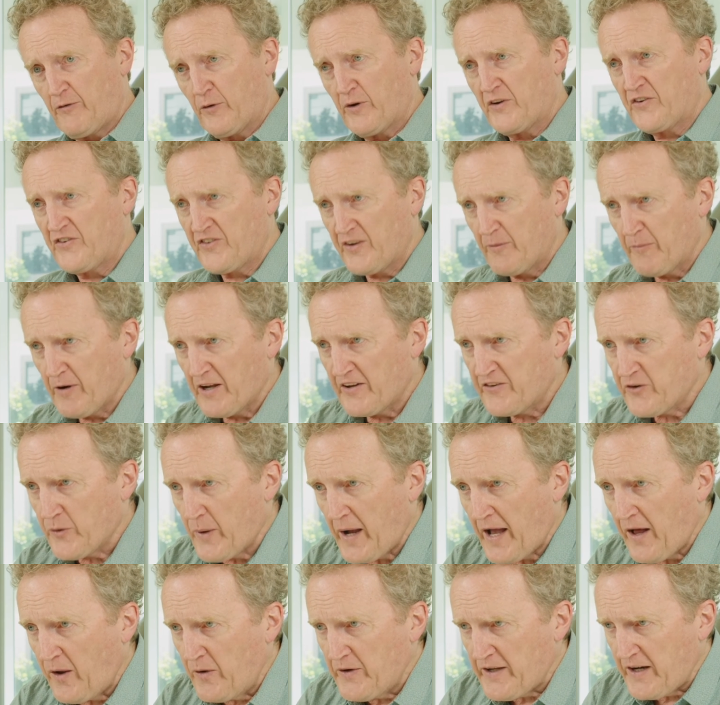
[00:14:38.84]
very similar
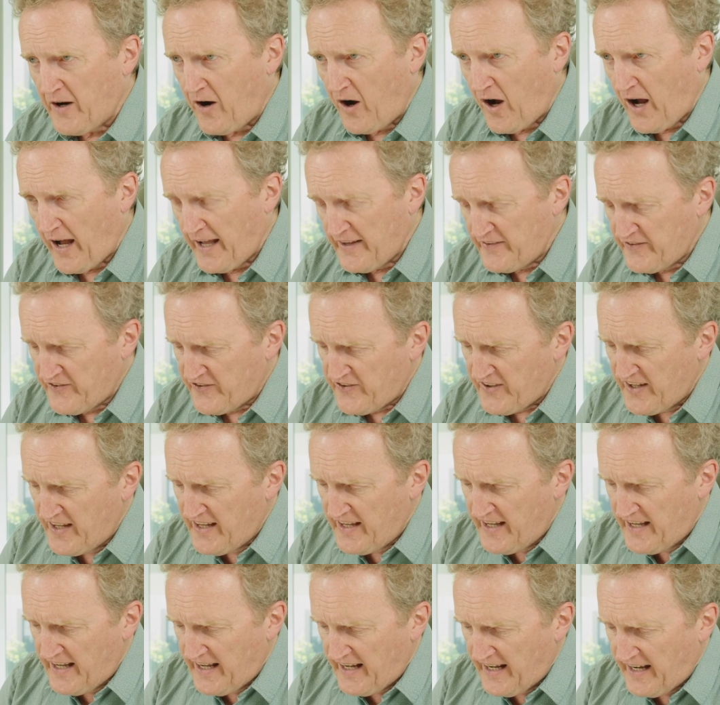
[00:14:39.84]
to aldehydes.
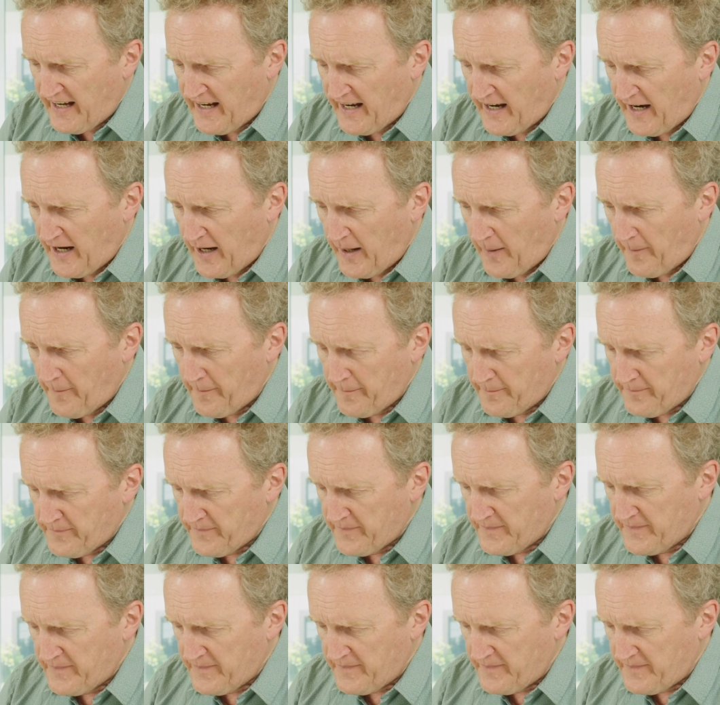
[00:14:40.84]
Um,